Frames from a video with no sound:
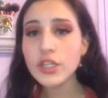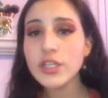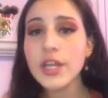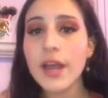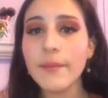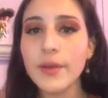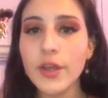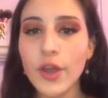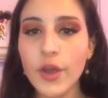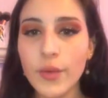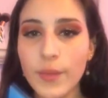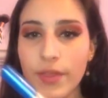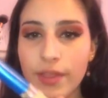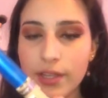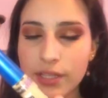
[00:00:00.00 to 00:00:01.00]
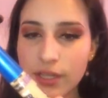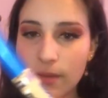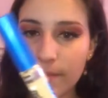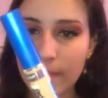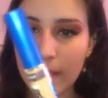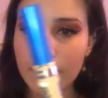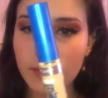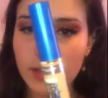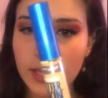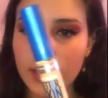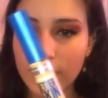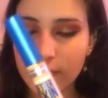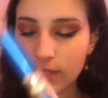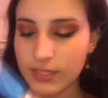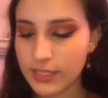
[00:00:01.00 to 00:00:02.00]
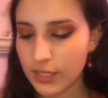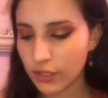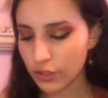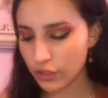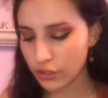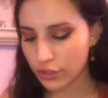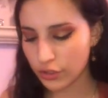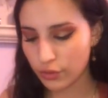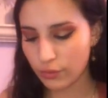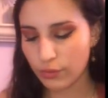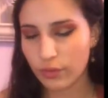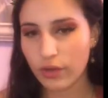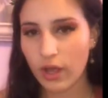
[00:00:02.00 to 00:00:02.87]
So now I'm going to go in with this Maybelline concealer to